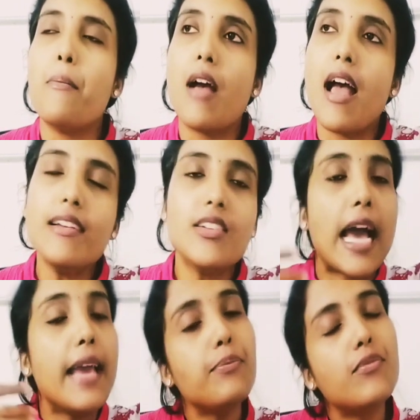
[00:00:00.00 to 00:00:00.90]
And
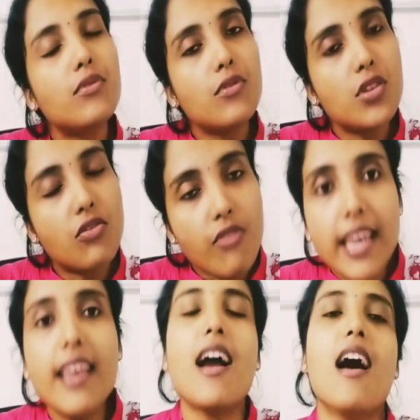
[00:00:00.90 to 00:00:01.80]
type
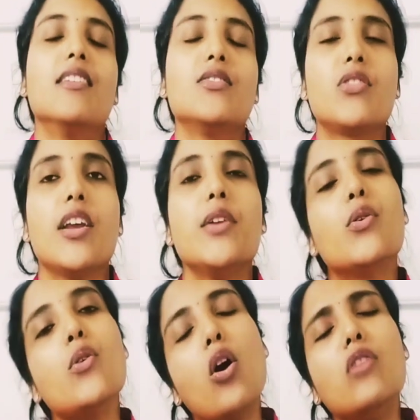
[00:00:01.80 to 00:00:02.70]
3 R strain
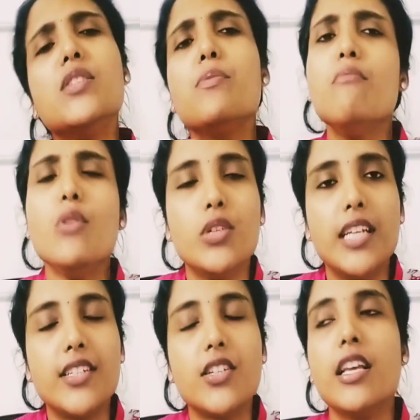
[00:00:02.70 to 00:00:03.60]
could always be
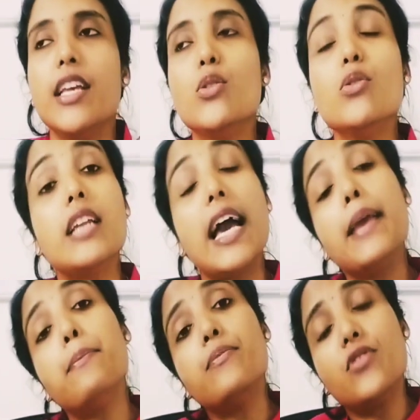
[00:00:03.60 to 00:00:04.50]
mutated into
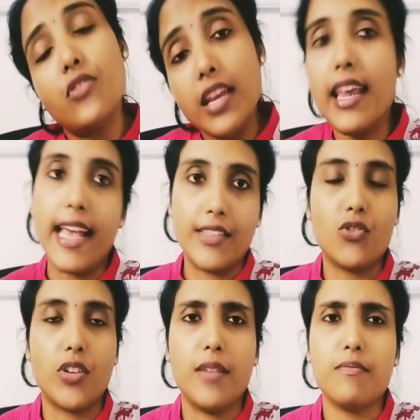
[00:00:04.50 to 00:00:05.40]
type 3S
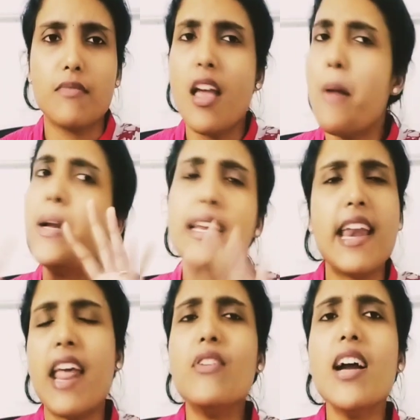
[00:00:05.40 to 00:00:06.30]
strain. But
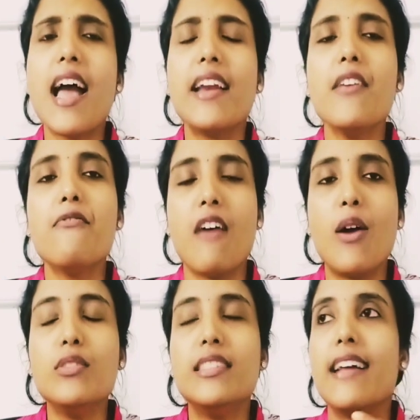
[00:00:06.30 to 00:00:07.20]
never had he
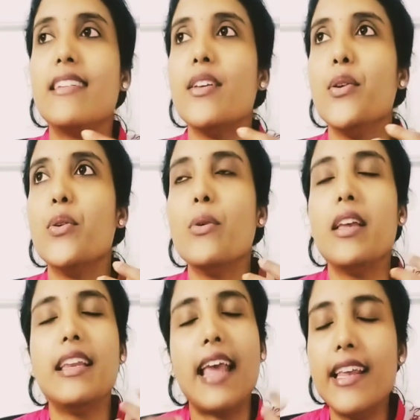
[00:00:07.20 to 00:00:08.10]
found that,
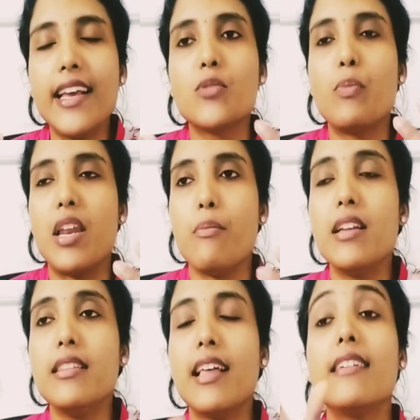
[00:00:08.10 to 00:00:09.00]
in any
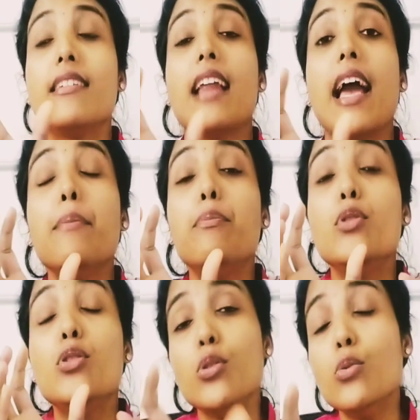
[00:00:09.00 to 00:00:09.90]
experiment that type
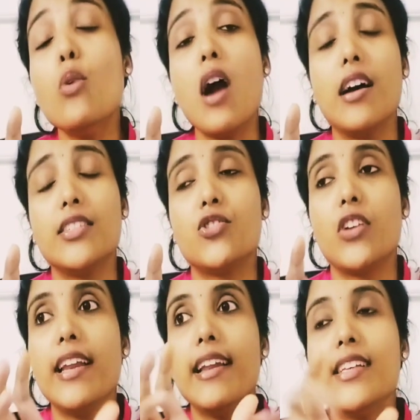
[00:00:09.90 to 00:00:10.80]
2 R
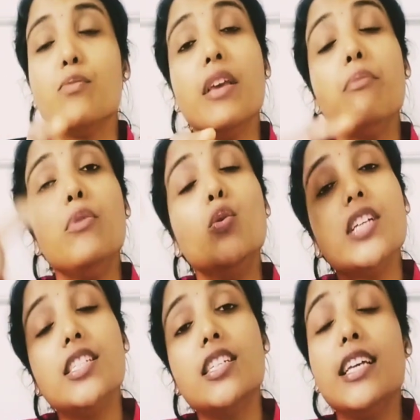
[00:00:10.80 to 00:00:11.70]
strain is being
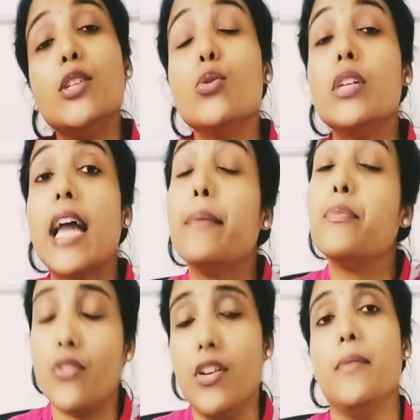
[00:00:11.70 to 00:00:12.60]
mutated into type
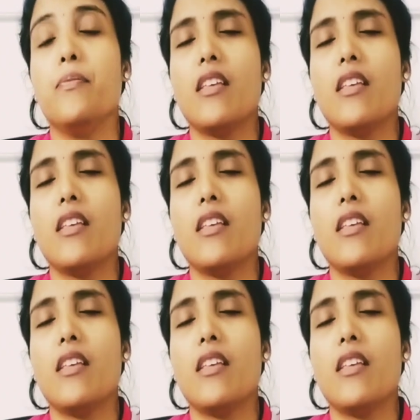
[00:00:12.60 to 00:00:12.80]
3.